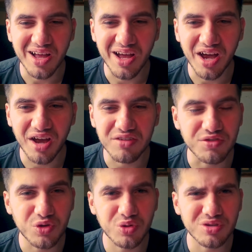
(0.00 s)
I
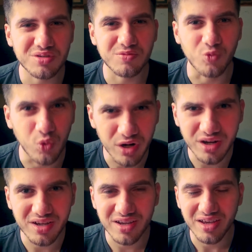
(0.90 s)
viewed
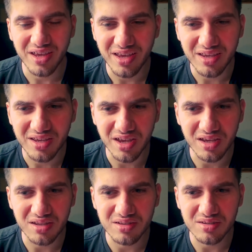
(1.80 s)
work
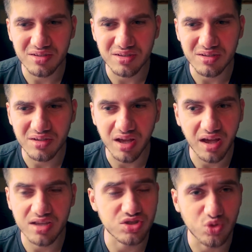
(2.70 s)
and
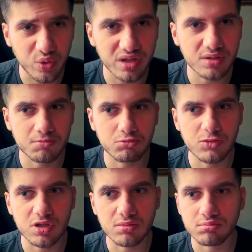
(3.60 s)
as doing
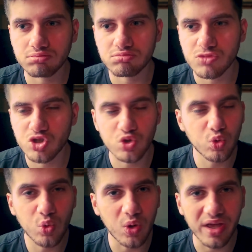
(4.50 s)
the
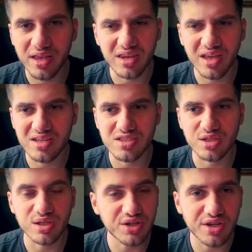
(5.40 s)
school and as
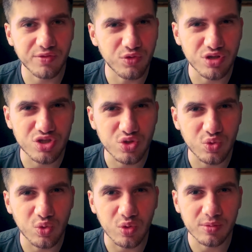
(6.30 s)
learning for the
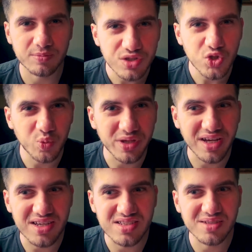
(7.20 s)
school. So
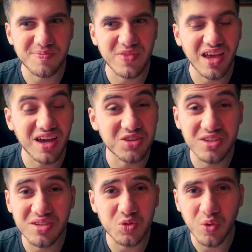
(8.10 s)
because I
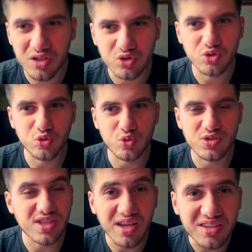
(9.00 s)
didn't want to
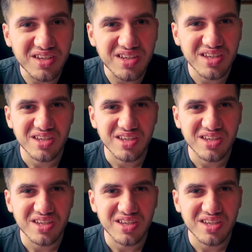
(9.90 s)
study